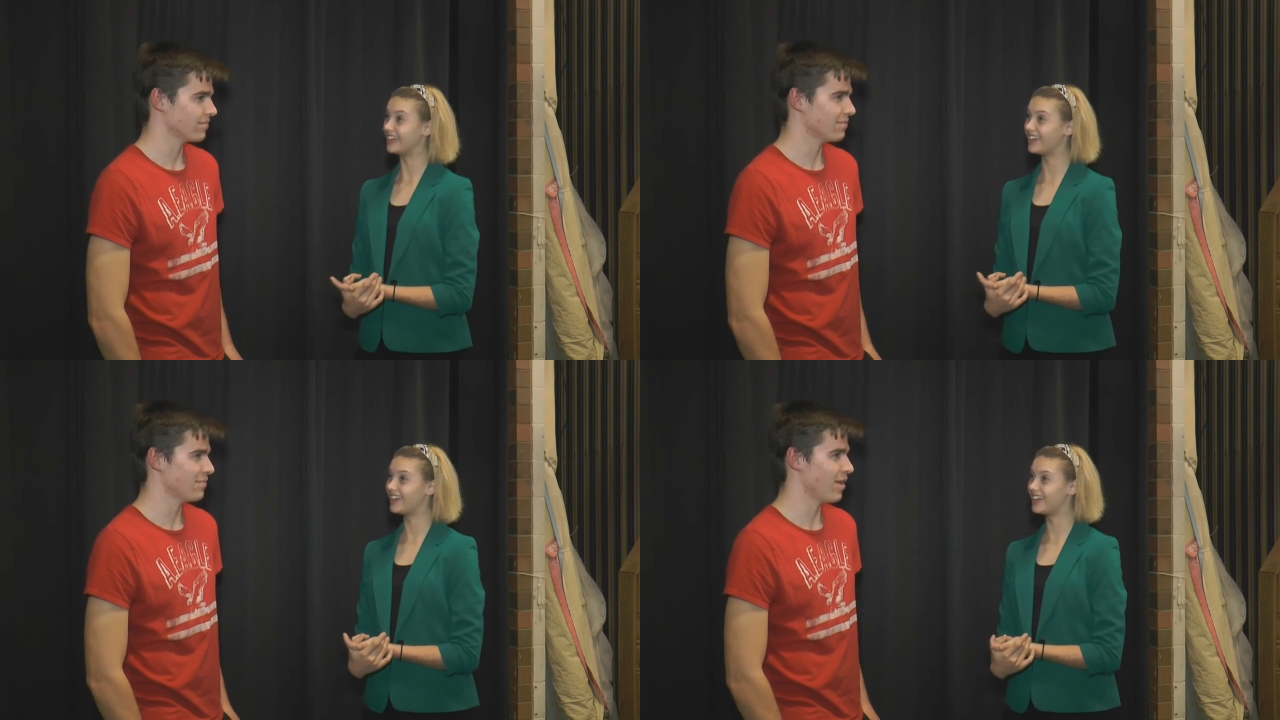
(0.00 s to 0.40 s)

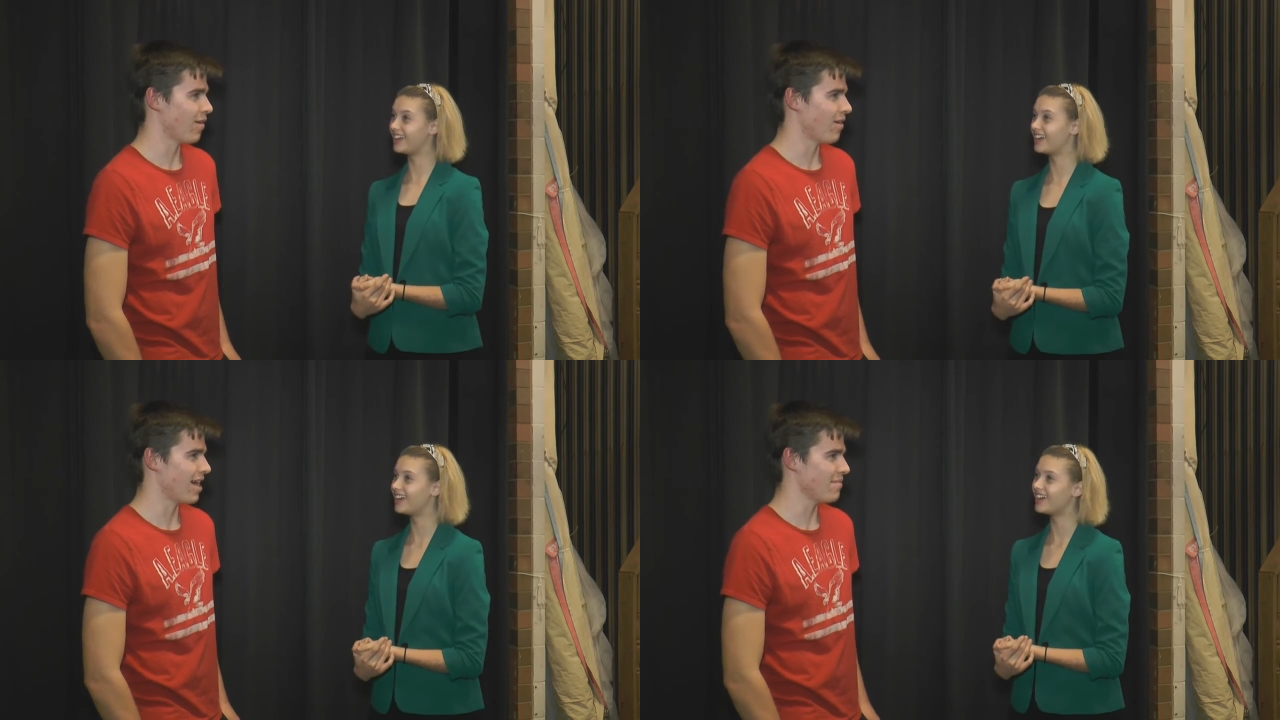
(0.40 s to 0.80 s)
Speaker 1: Um,
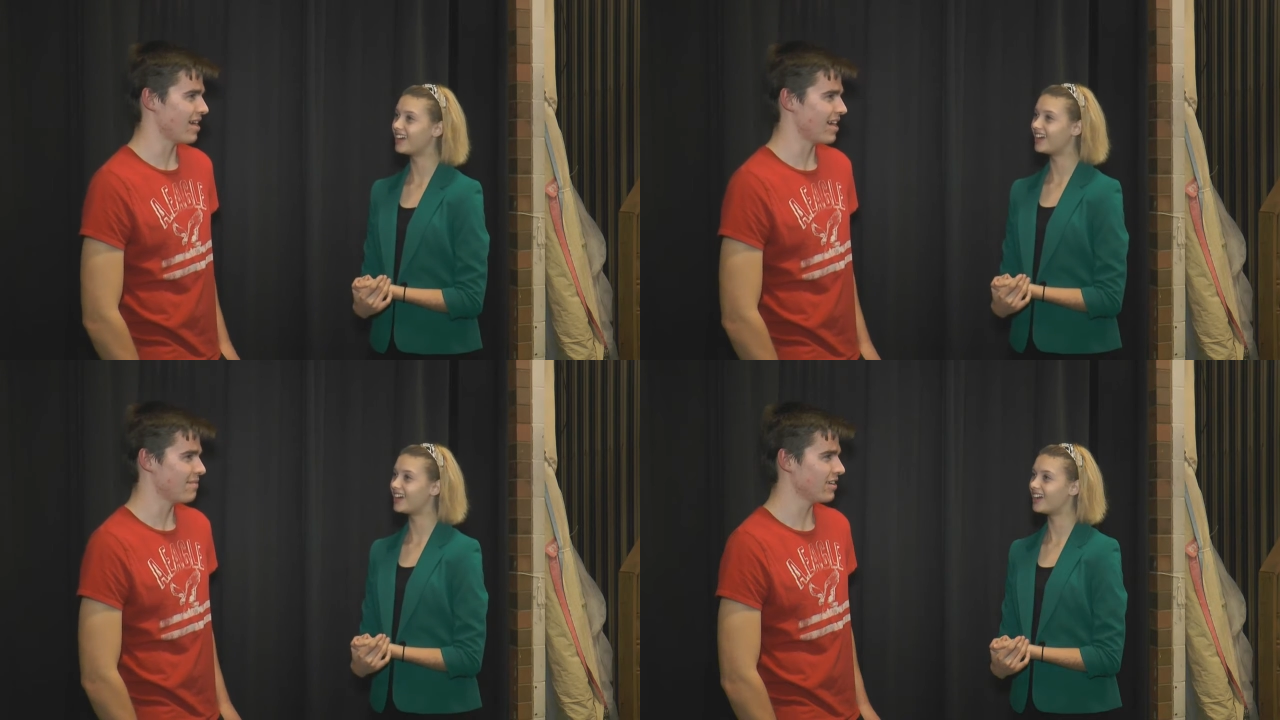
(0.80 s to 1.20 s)
no, I'm
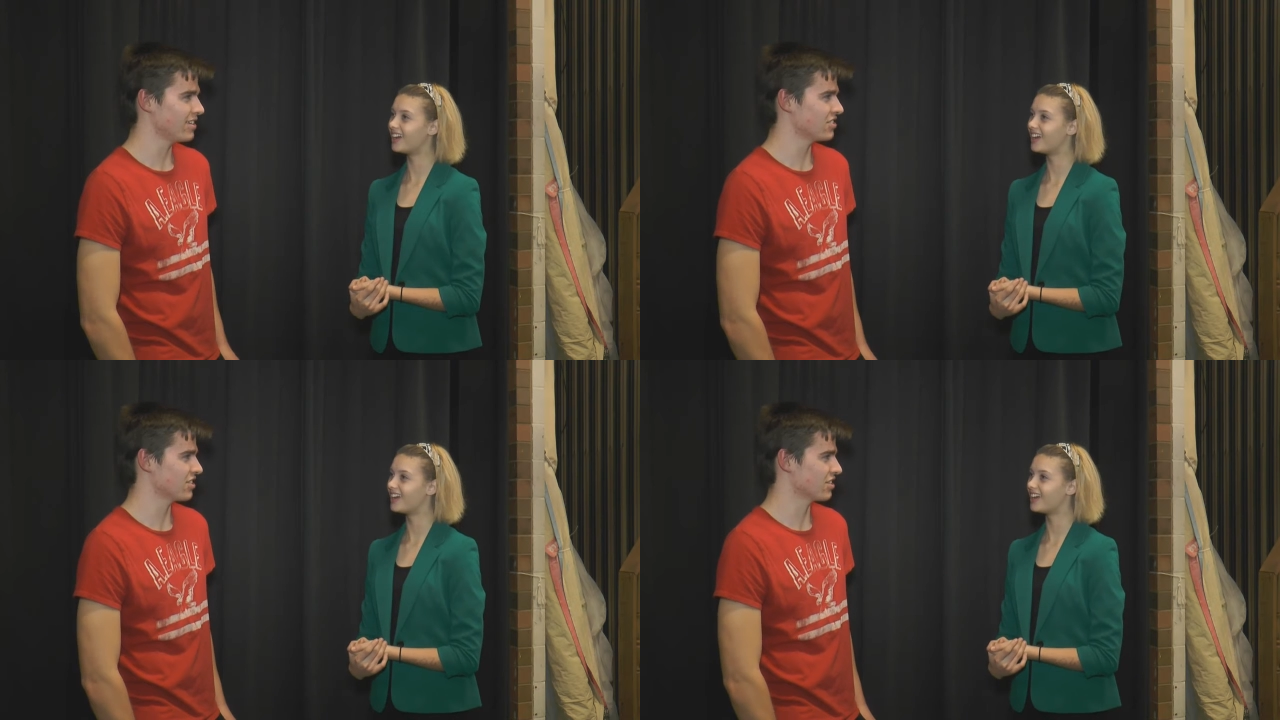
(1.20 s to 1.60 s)
I'm
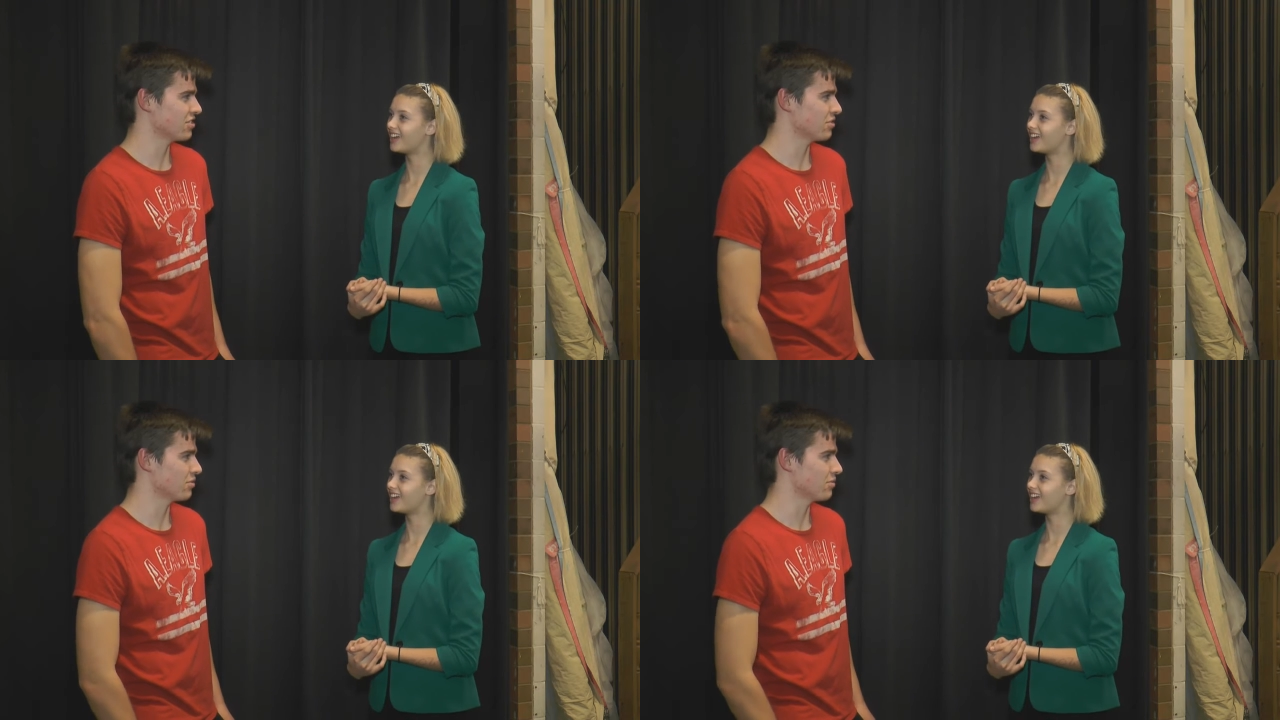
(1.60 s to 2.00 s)
auditioning
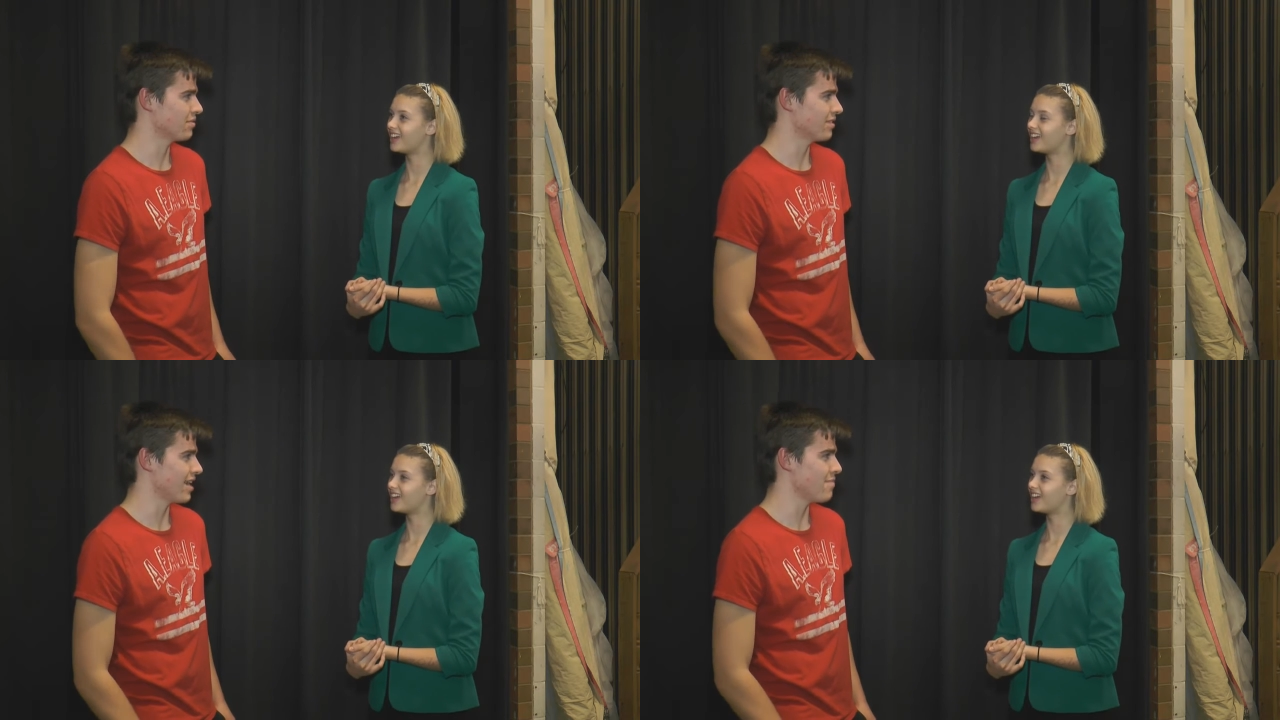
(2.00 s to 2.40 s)
soon.
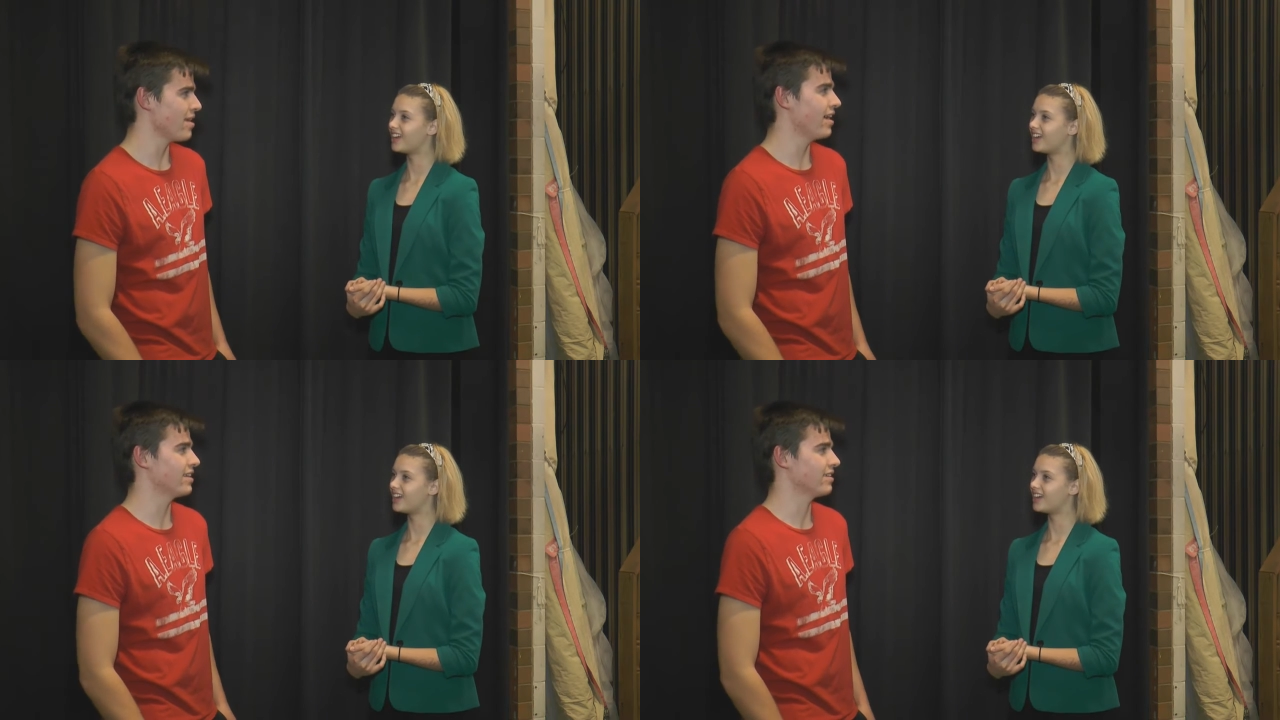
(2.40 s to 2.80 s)
I'm
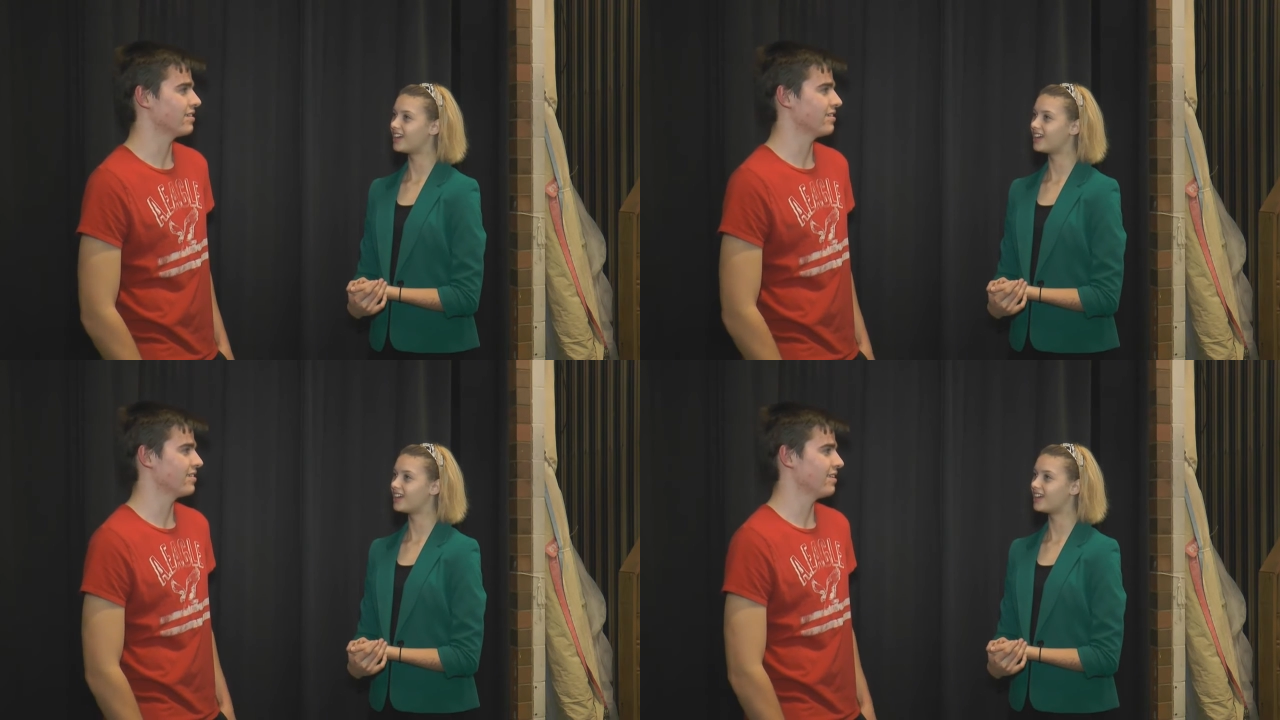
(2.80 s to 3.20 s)
Eddie.
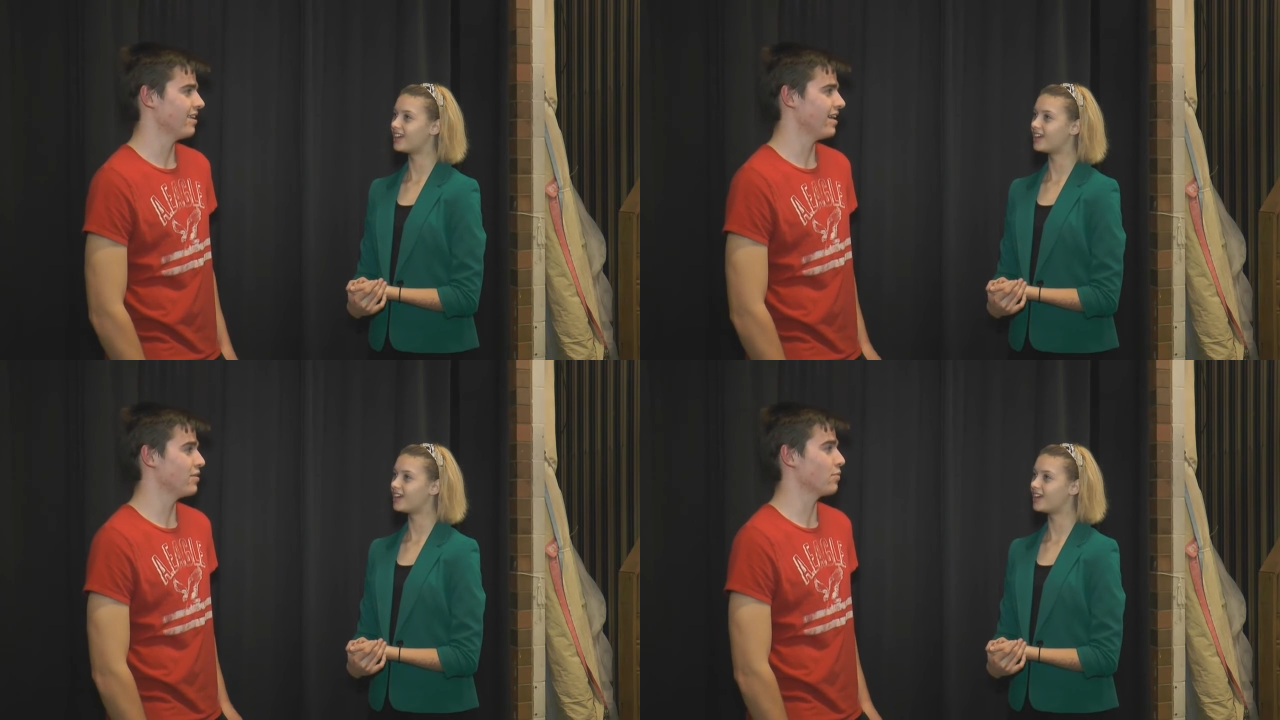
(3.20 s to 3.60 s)

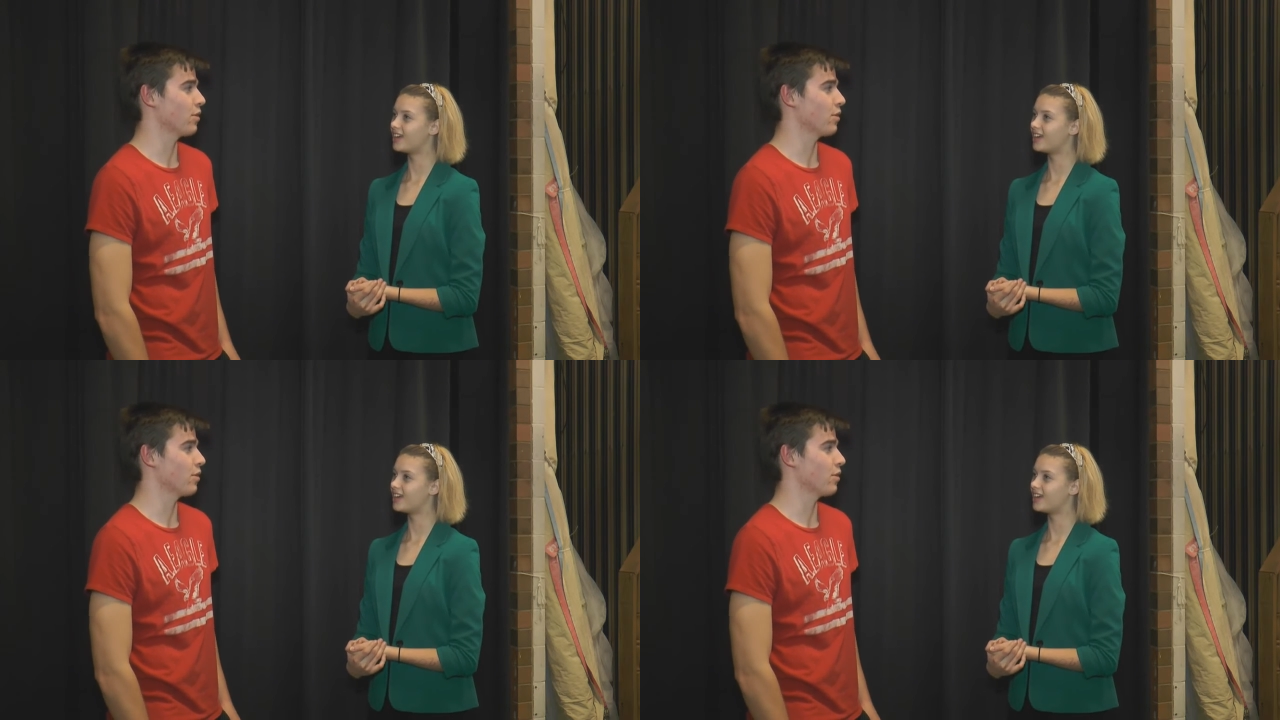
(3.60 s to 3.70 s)
Eddie